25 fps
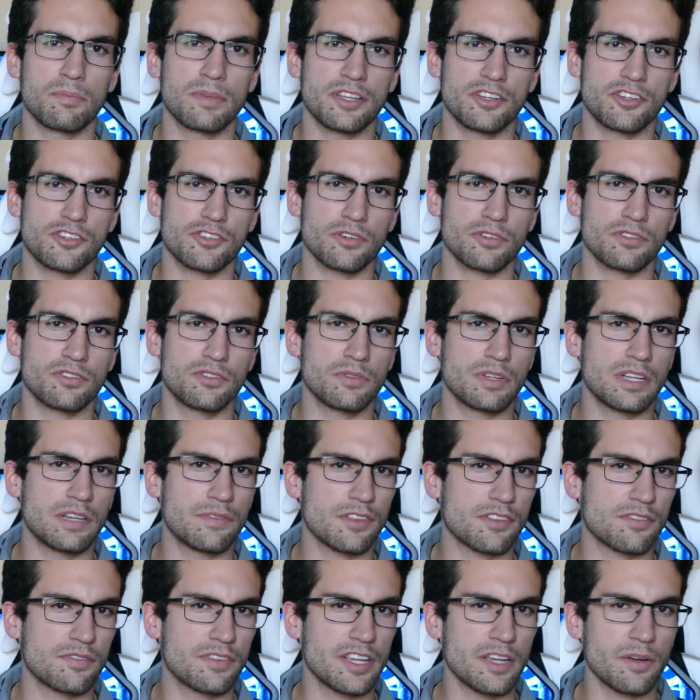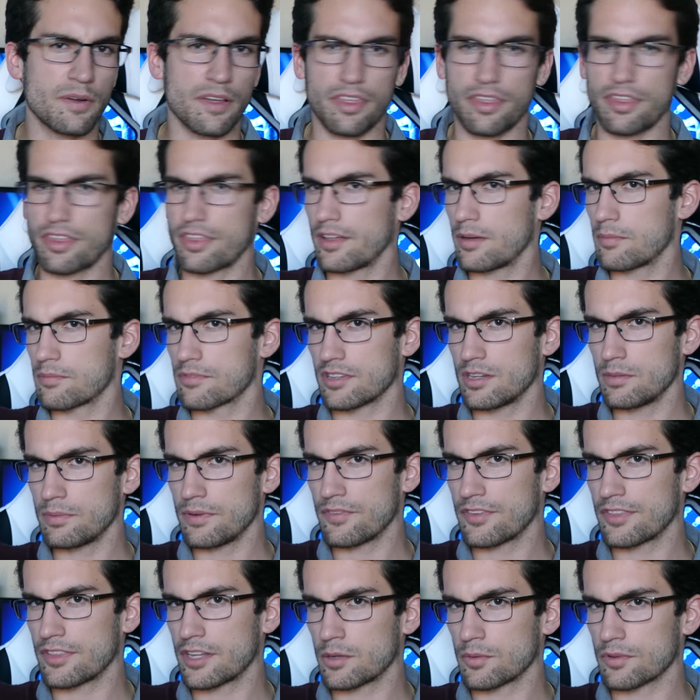Be sure to give this video a thumbs up
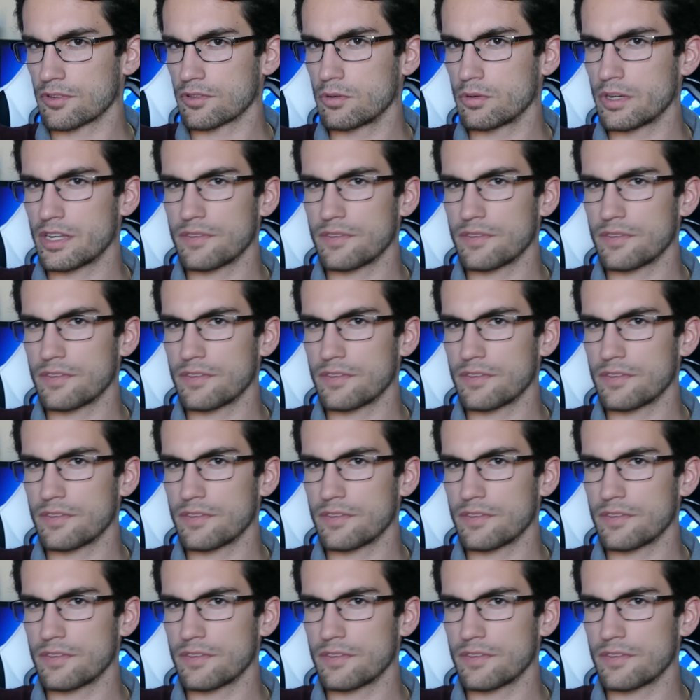if you thought it was cool.